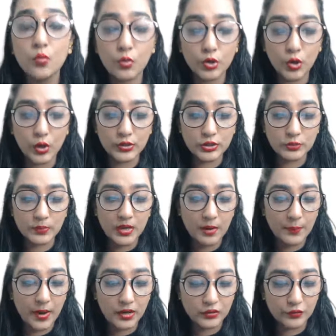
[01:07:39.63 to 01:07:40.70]
would also be a
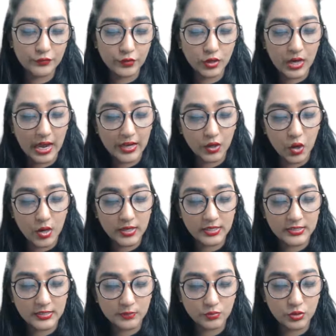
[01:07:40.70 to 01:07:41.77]
part of your Iconic
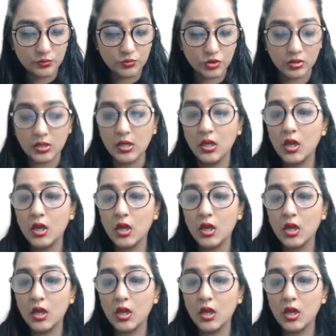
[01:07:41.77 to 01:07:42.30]
subscription.